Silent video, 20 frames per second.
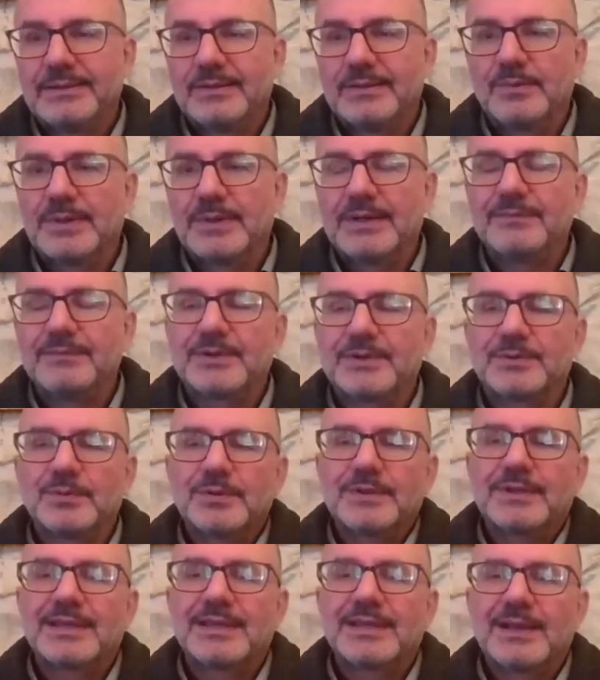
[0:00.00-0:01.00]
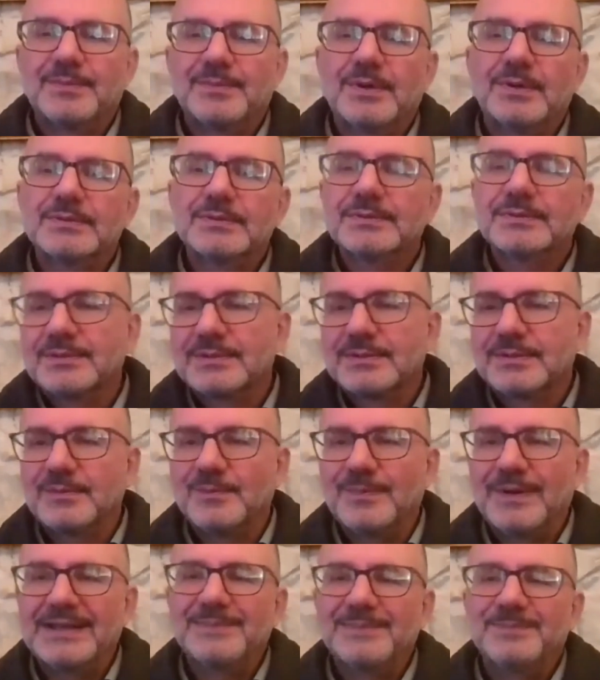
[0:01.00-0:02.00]
Whenever talking about
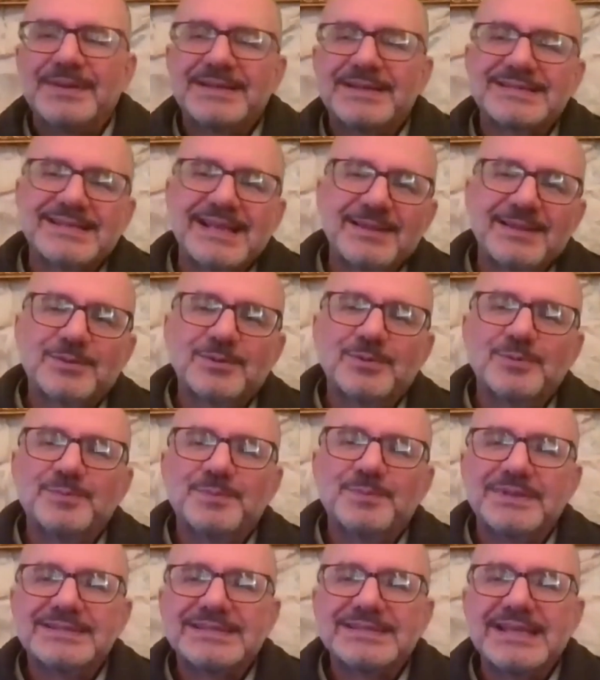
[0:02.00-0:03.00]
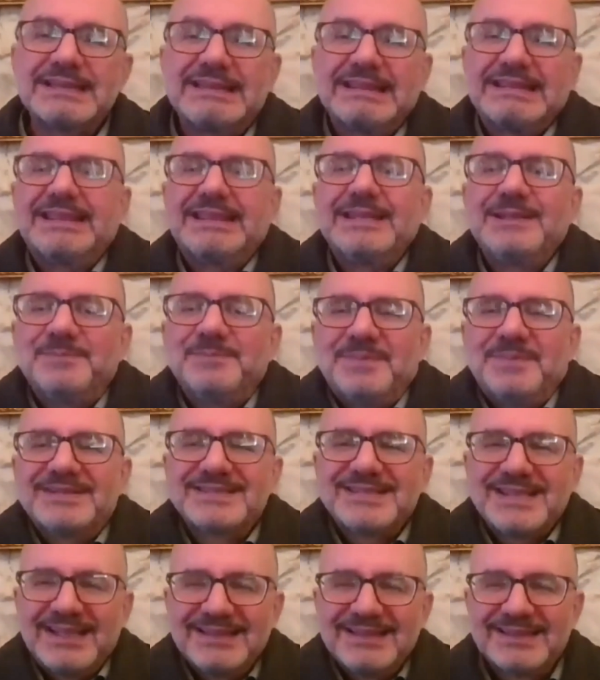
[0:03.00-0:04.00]
1%, 2%,
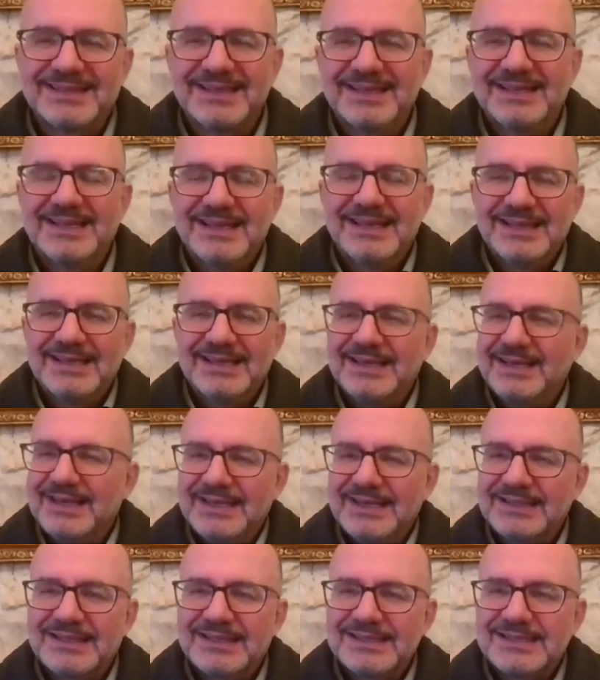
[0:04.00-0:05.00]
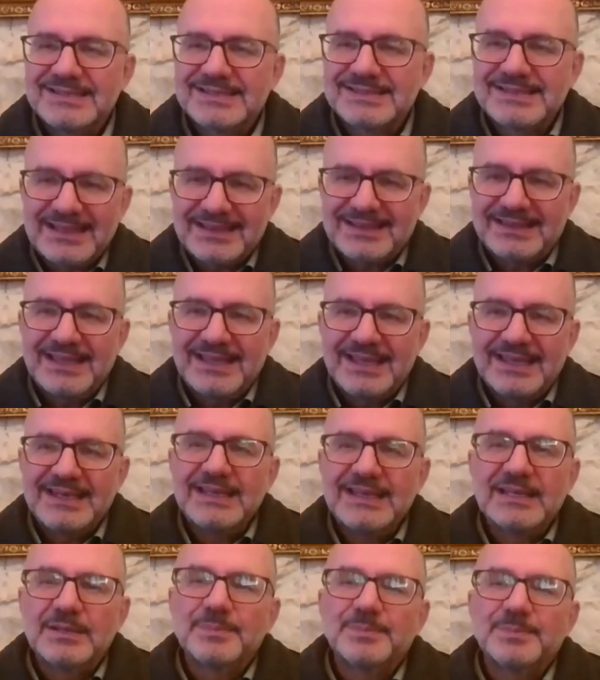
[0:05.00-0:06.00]
3%, it is not a
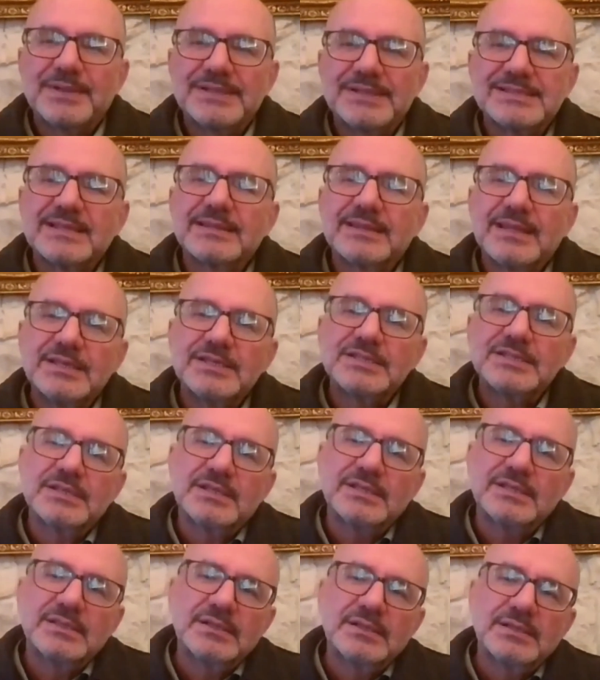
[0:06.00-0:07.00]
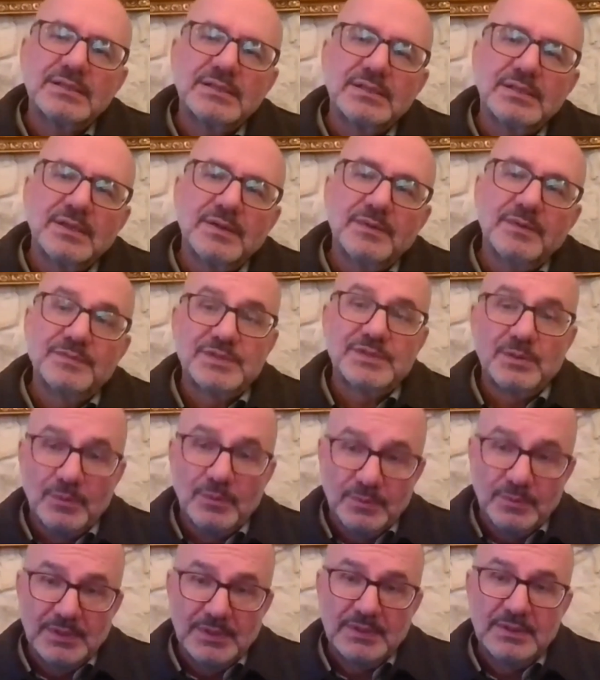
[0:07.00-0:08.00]
real representation of the
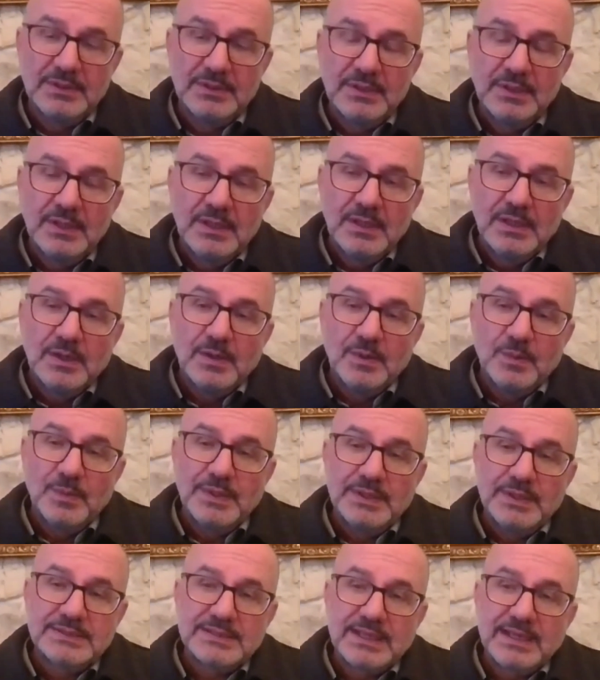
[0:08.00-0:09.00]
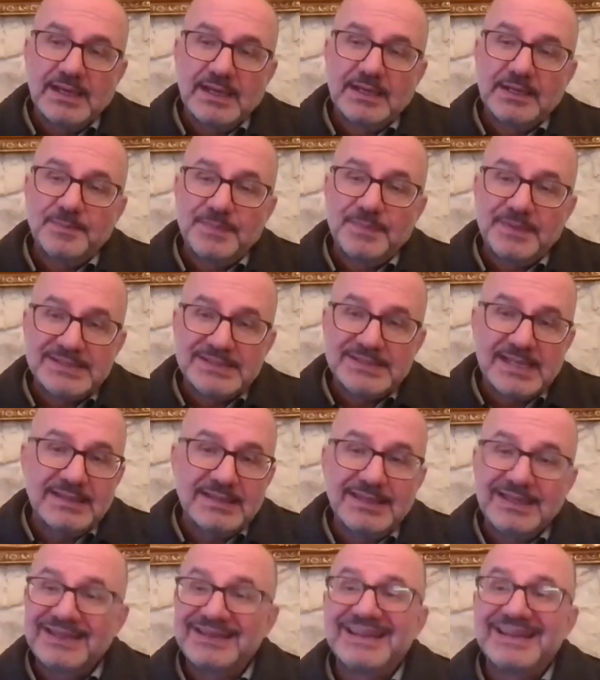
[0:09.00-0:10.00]
women where they are representing